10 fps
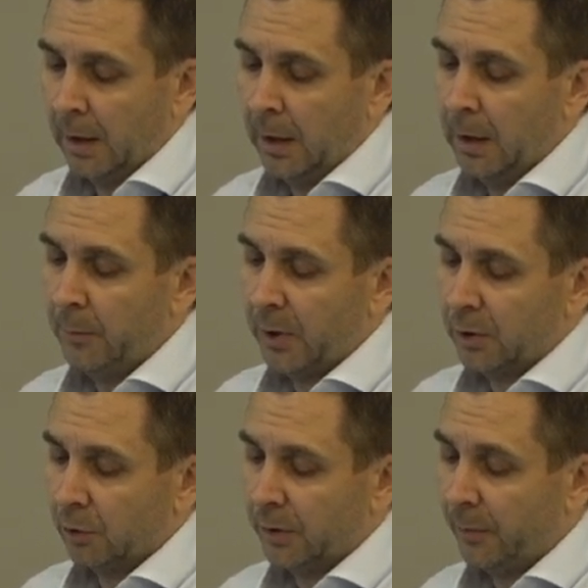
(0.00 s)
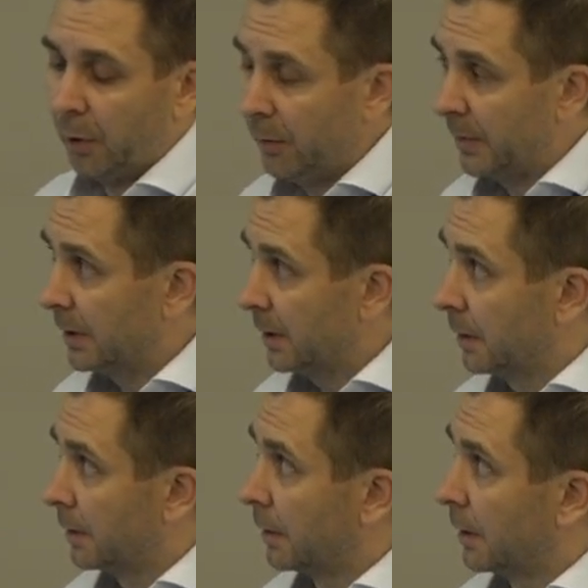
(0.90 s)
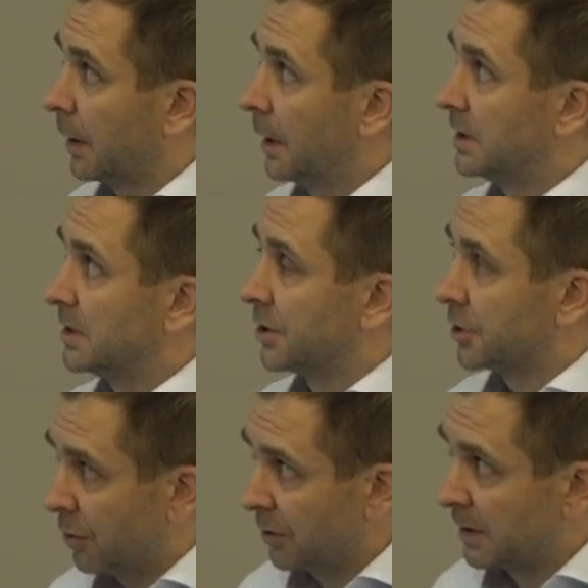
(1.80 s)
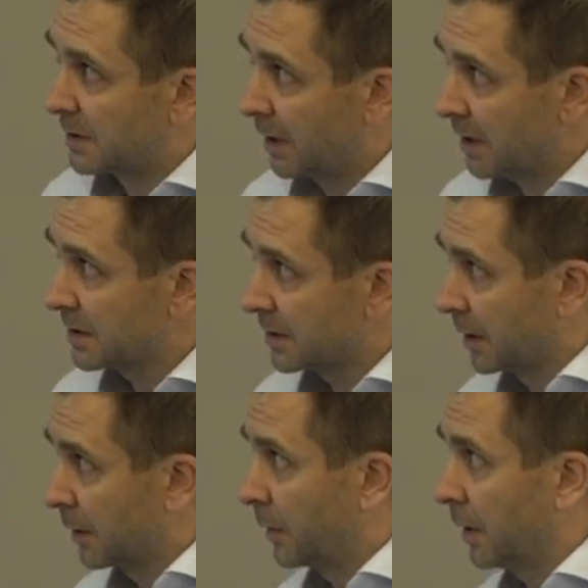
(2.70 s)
Impact on employment is the third and the last thing we